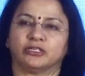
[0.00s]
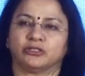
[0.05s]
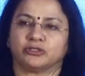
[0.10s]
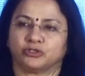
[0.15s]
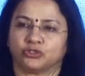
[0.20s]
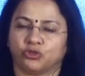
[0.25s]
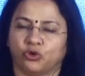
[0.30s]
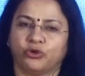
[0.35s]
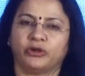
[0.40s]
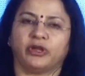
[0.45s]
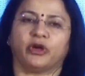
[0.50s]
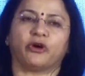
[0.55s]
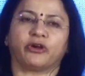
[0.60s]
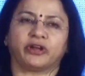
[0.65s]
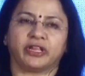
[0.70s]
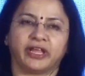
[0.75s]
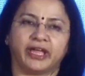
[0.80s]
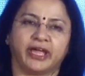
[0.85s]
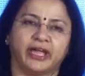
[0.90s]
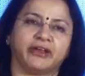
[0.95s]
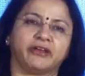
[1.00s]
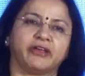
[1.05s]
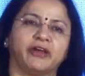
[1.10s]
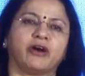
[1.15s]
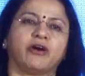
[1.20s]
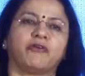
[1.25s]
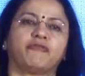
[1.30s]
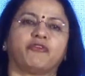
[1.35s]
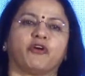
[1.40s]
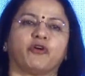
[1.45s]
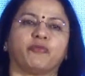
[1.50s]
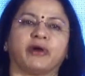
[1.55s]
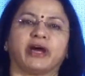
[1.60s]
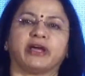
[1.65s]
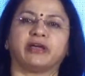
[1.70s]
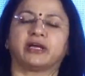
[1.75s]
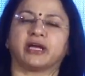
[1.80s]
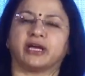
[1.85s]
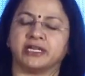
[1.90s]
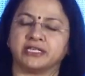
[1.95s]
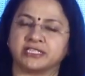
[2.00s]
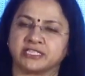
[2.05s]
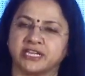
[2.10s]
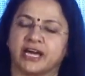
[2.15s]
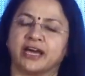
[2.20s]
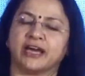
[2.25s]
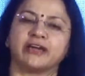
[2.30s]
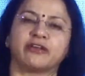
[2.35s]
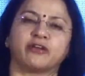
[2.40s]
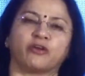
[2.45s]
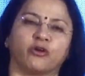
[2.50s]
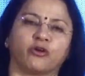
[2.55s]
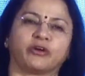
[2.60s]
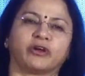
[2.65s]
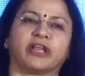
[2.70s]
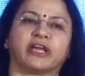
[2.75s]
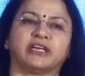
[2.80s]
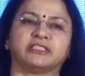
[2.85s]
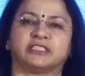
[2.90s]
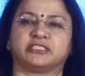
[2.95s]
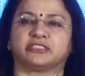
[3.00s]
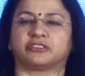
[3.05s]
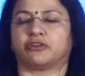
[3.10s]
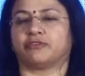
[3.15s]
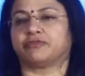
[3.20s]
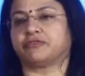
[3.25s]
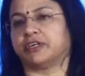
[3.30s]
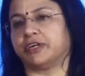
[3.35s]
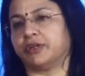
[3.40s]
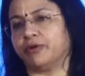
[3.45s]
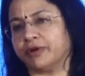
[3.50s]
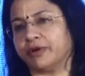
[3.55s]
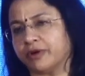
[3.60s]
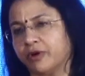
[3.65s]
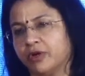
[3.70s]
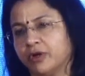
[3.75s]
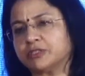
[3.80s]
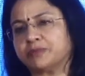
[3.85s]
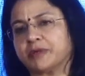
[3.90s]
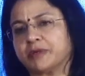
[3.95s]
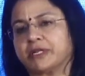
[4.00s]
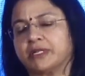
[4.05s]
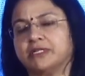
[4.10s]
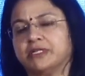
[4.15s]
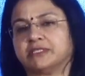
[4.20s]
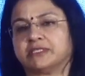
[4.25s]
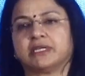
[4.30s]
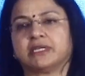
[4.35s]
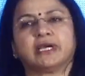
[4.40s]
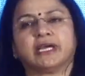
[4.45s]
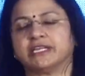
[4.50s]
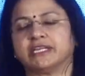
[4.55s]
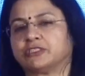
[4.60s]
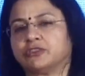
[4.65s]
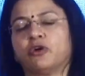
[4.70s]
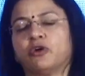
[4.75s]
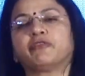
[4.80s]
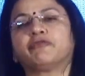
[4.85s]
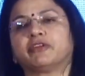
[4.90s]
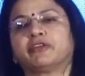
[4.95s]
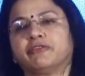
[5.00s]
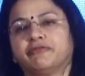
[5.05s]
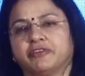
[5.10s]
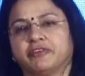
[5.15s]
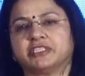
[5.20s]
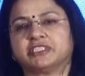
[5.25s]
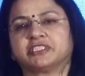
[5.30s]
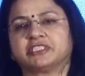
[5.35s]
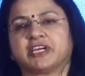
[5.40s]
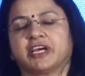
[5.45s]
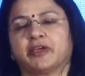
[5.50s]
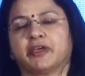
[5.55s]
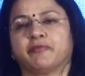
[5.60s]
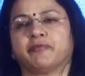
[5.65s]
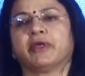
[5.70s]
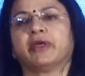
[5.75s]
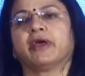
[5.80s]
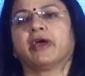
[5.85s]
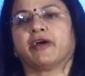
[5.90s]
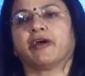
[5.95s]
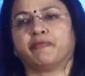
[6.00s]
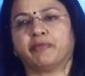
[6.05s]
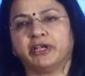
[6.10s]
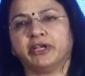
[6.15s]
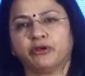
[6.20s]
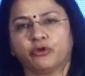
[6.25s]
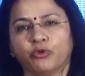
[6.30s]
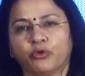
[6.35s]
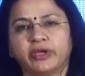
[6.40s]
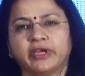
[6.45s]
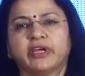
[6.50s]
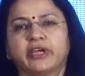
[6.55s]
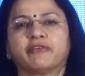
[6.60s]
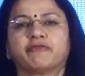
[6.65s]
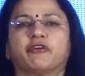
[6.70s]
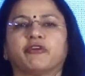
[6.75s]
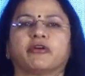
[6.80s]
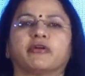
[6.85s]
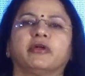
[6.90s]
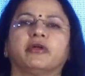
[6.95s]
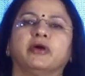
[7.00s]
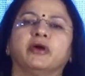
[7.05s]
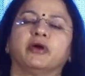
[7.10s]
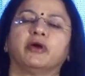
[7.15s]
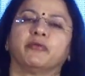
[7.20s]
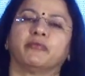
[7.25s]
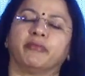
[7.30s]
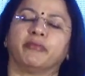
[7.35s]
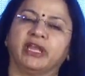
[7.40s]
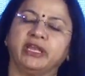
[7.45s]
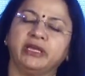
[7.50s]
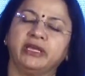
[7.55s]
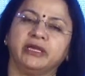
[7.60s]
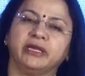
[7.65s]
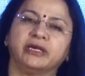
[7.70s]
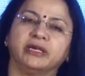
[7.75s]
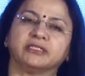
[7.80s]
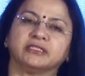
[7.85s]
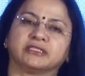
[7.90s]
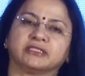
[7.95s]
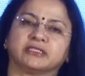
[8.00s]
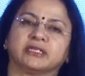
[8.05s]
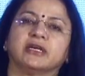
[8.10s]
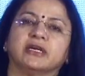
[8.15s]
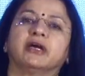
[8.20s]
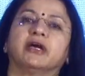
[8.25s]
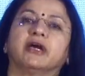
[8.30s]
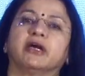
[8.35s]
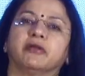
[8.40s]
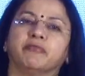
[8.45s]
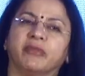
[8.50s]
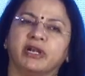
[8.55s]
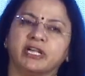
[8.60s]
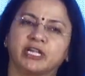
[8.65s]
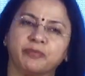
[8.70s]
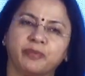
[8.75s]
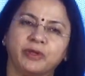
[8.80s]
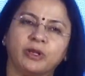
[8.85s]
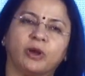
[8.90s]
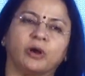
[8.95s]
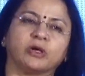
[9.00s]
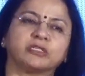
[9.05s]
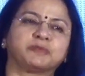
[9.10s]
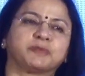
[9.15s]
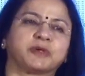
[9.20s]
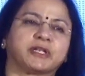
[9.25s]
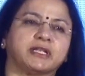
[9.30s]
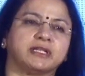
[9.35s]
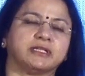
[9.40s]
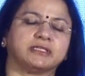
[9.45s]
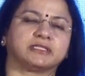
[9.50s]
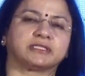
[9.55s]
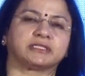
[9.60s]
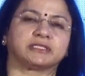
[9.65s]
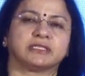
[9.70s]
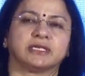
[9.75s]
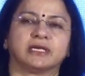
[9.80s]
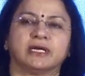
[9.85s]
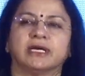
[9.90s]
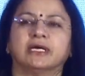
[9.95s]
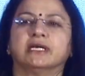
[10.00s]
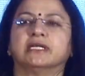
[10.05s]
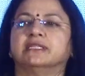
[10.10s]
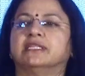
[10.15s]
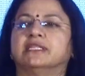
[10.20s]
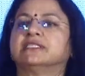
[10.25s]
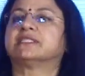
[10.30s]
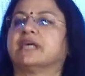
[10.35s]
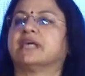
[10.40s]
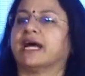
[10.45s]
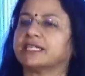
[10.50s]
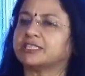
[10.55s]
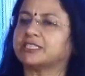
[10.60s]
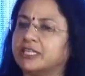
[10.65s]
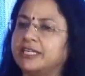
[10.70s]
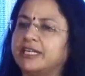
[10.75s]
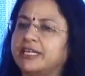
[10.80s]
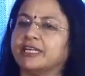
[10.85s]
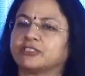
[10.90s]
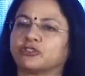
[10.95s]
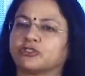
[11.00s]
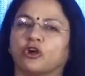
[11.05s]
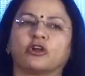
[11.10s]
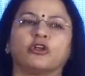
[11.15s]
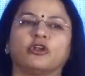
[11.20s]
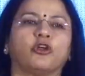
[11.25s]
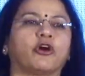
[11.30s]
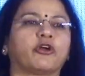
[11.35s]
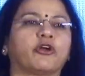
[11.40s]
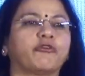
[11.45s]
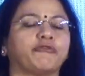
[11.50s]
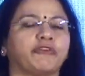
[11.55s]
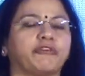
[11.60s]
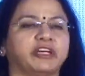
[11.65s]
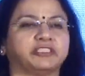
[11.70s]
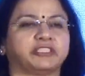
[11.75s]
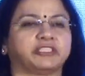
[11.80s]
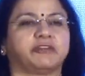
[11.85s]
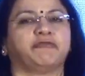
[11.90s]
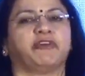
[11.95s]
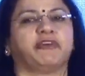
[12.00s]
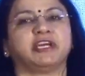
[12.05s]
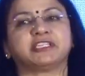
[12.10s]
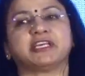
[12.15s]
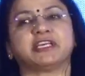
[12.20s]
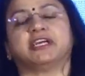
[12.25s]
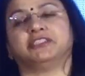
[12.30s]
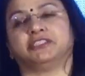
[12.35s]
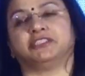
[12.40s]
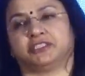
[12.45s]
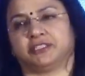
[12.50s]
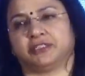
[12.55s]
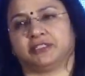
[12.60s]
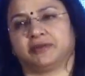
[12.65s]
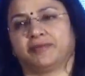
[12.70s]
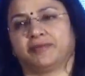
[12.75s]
zone or the area for my entire organization of 31 hospitals. It's not for the first time. I've been doing it for many years in multiple hospitals. This actually has got a lot of weightage,